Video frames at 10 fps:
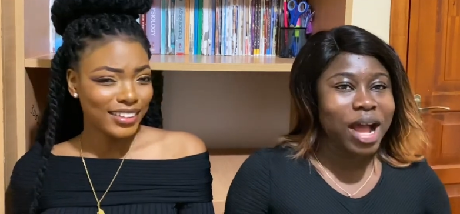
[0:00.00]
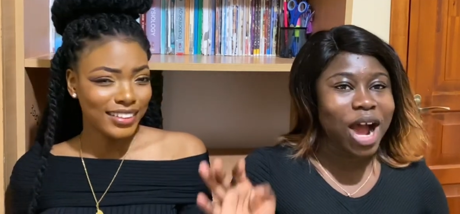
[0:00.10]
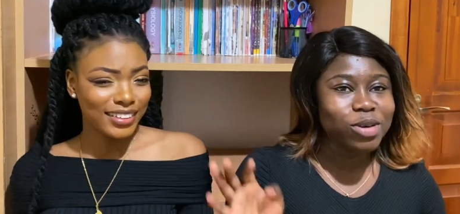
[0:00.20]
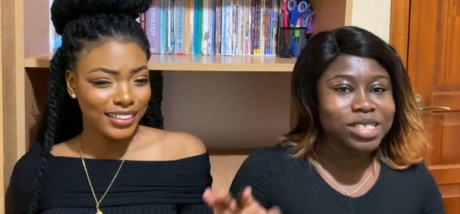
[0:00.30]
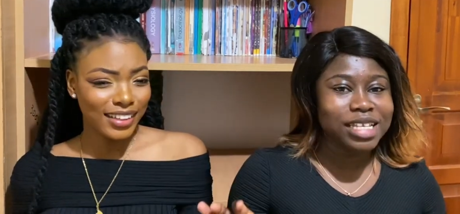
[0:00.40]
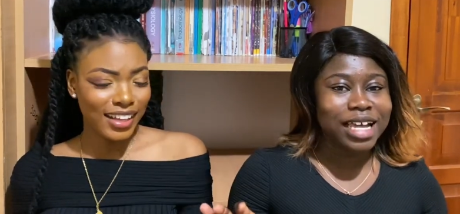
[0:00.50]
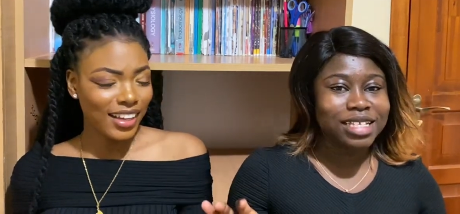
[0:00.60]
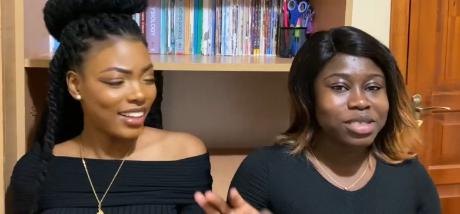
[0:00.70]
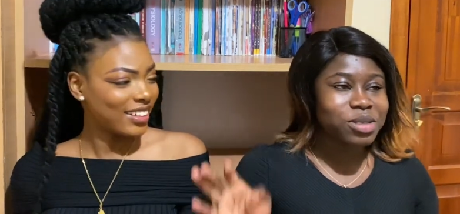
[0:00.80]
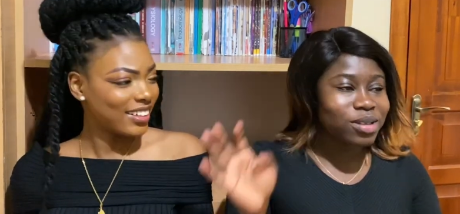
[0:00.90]
Speaker 1: I won't say
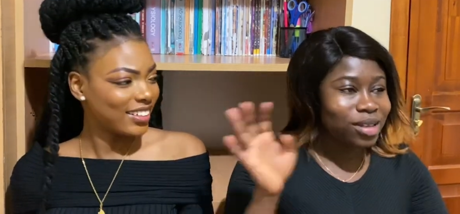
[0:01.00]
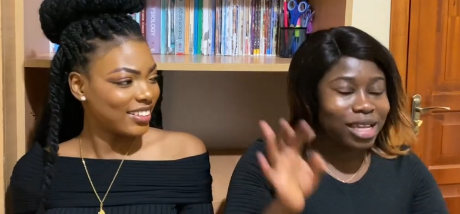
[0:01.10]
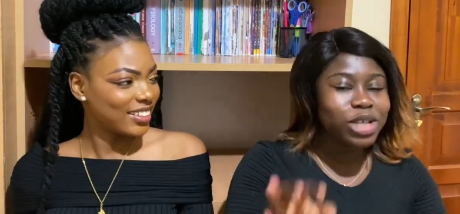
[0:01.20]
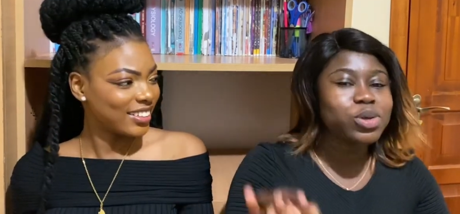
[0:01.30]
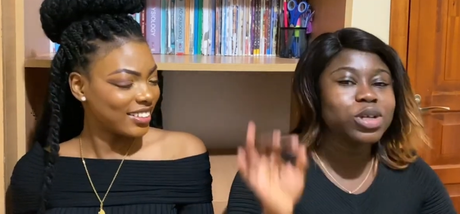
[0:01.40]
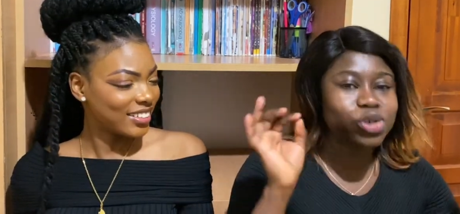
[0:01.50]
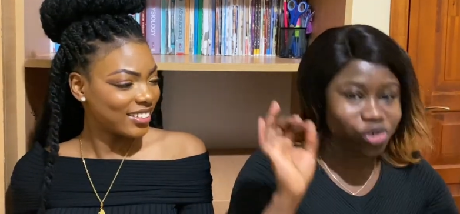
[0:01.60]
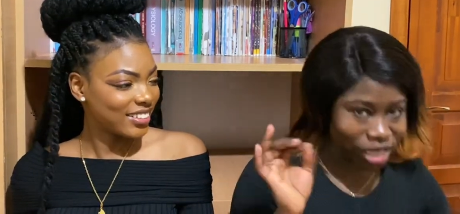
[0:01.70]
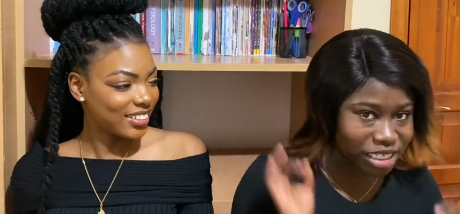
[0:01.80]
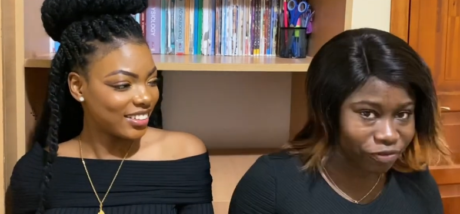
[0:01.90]
that it was
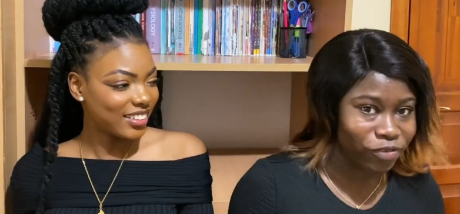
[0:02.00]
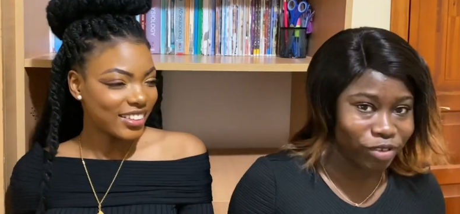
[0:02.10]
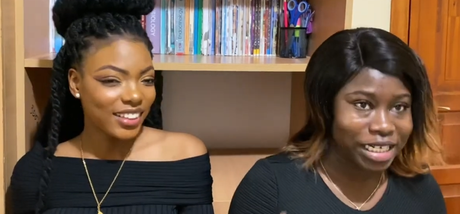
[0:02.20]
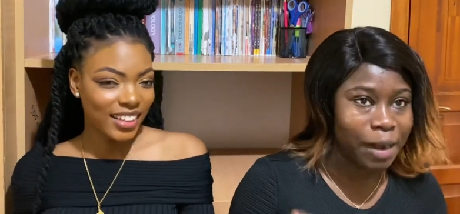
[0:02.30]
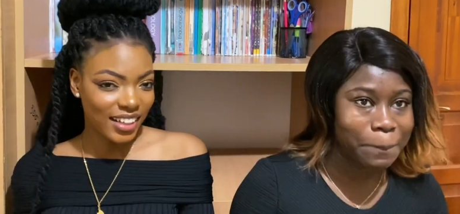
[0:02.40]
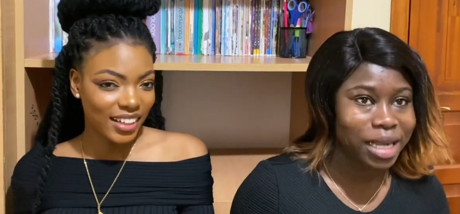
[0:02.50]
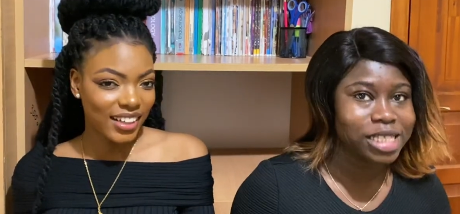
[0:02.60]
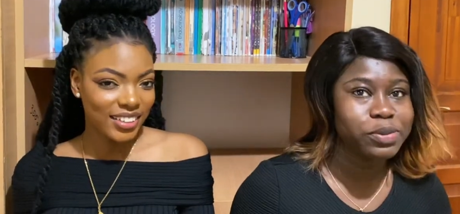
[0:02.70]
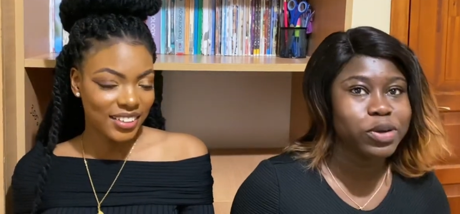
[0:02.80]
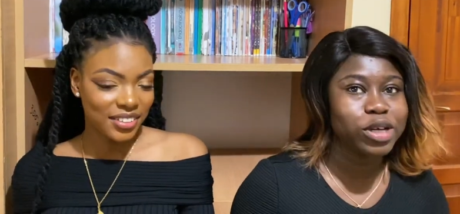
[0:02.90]
stressful for that yeah,
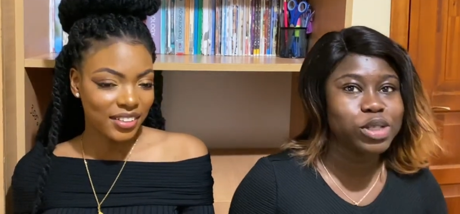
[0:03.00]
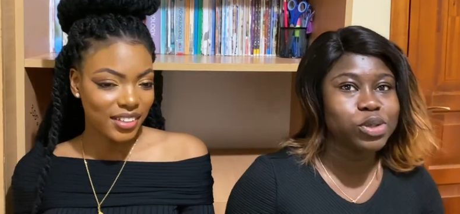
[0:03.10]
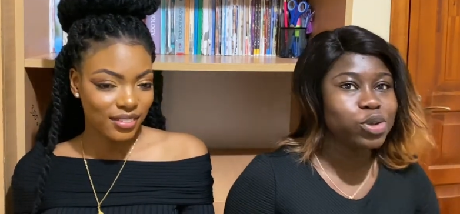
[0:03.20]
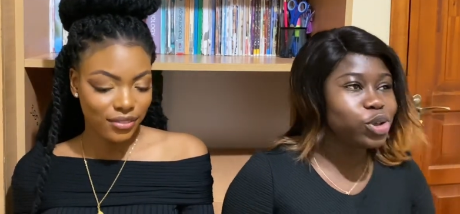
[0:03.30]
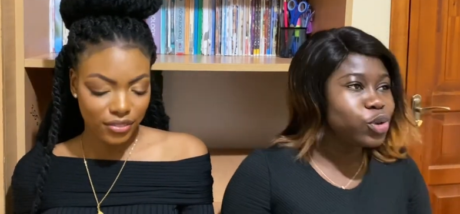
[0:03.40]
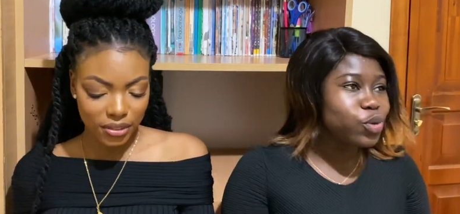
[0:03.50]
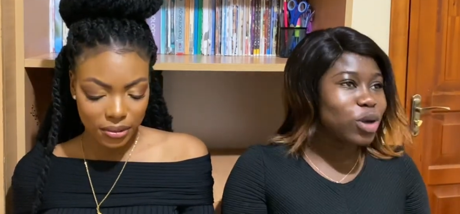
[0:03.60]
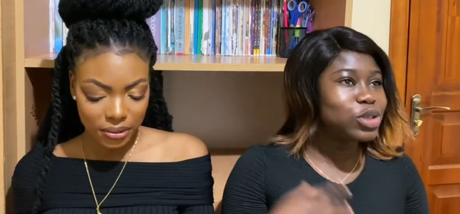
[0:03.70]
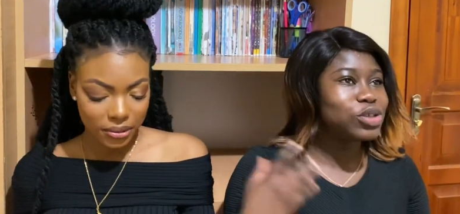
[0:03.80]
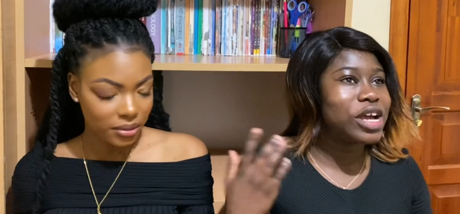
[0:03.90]
part because stressful. you you
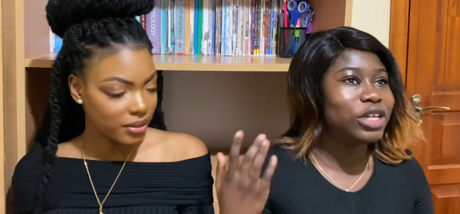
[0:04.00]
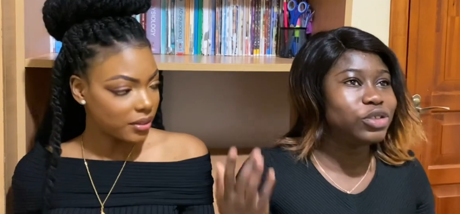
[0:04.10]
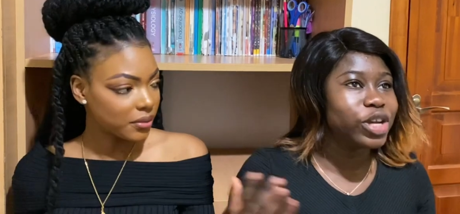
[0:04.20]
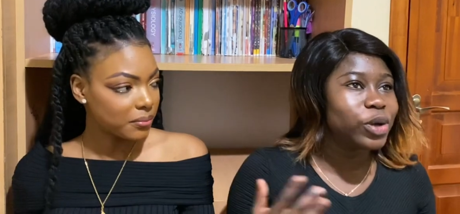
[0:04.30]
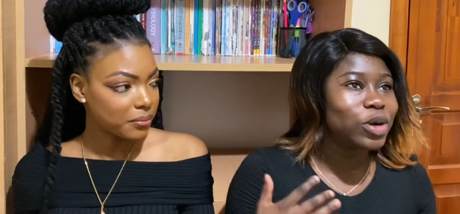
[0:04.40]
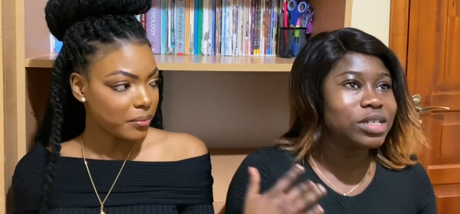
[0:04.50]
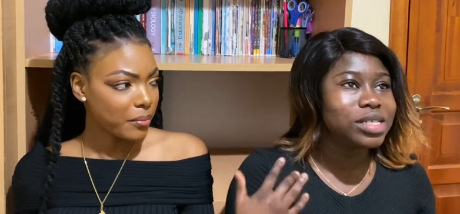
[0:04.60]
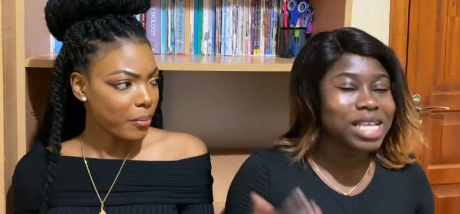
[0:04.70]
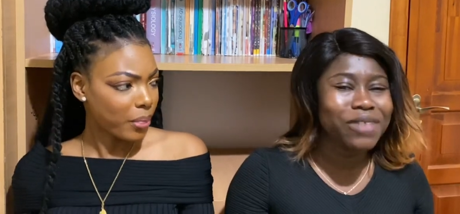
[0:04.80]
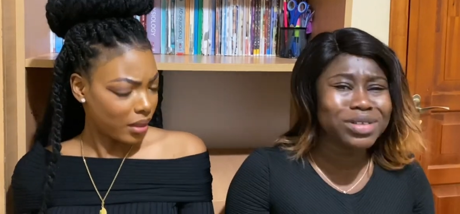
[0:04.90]
want to enjoy and all
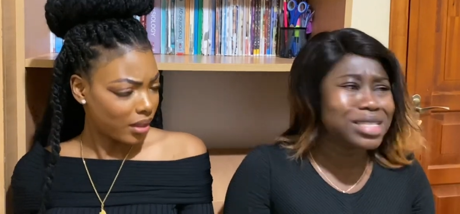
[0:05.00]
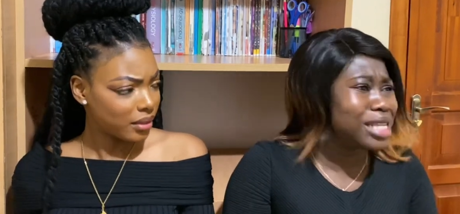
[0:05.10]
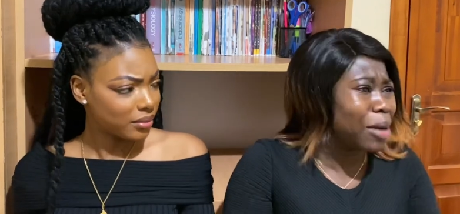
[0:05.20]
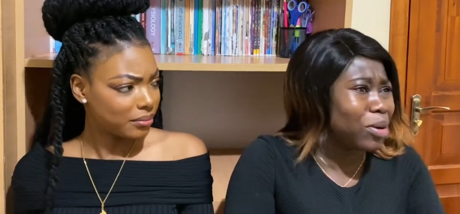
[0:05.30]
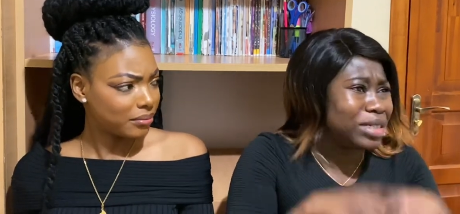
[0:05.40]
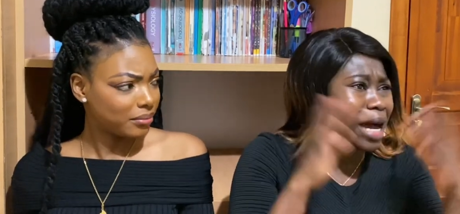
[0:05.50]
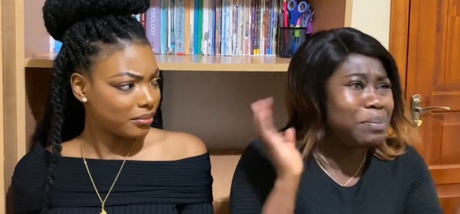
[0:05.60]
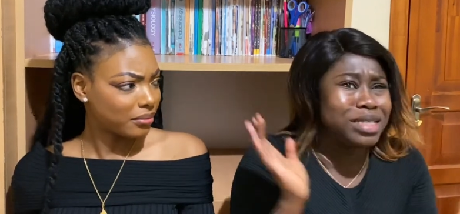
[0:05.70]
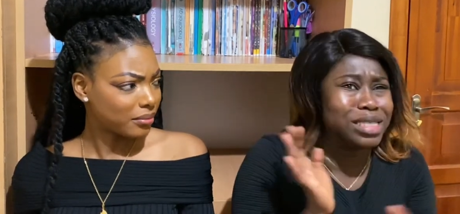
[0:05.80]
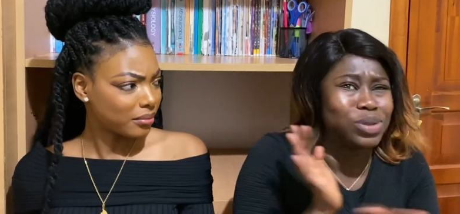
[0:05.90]
this everything about
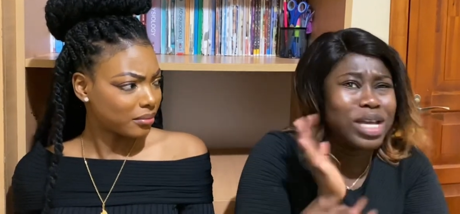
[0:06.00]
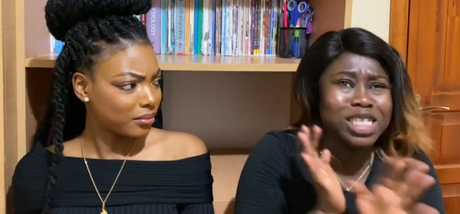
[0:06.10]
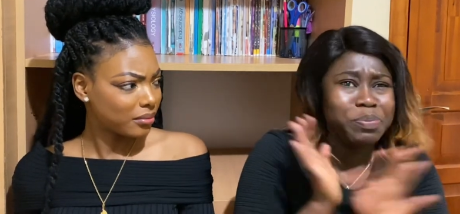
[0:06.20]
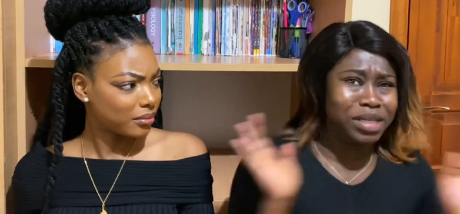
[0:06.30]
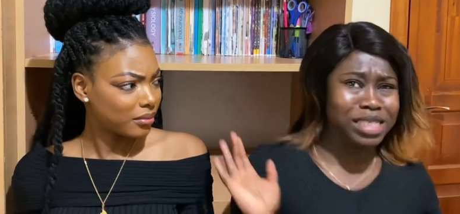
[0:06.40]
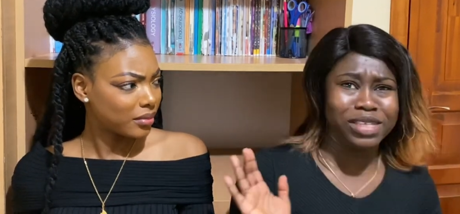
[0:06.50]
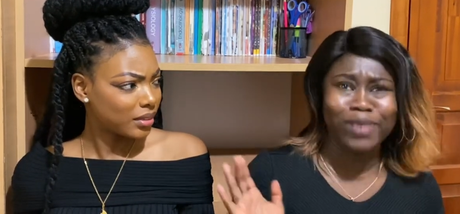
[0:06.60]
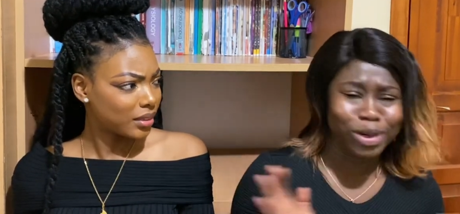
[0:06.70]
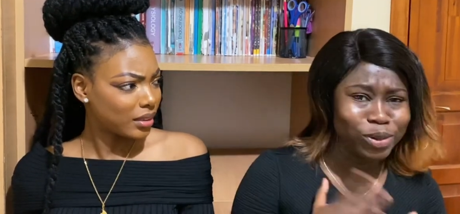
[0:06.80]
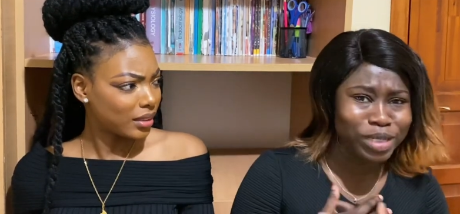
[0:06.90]
that place is so expensive
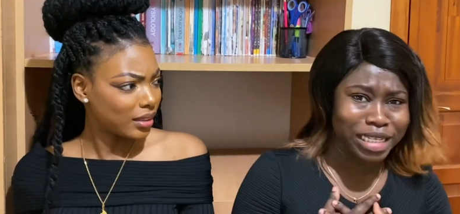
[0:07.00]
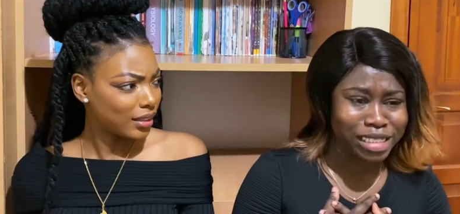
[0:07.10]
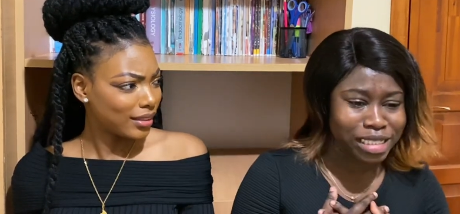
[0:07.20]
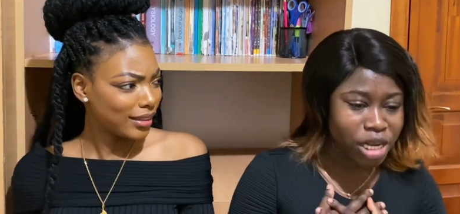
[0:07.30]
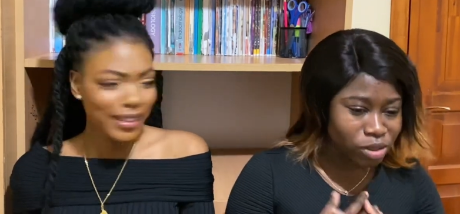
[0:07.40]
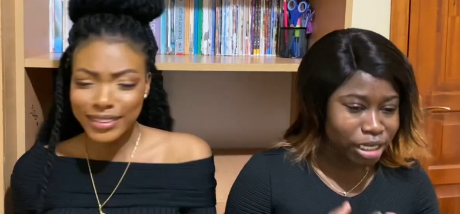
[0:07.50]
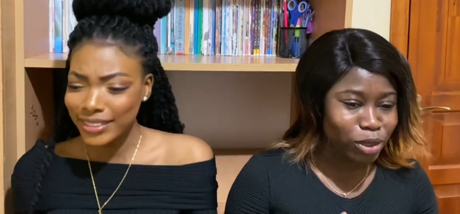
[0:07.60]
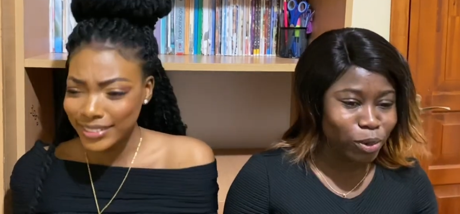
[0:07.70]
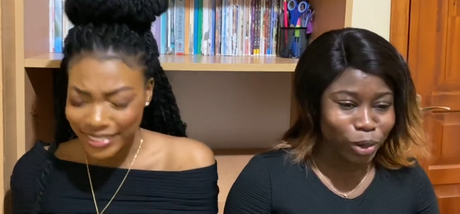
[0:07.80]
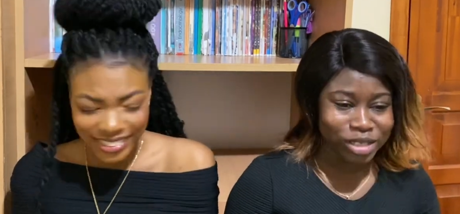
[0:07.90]
i don't get
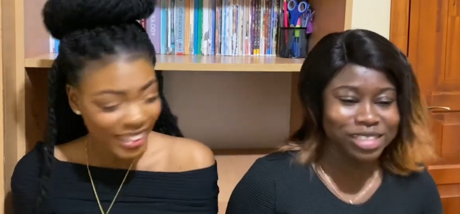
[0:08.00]
like god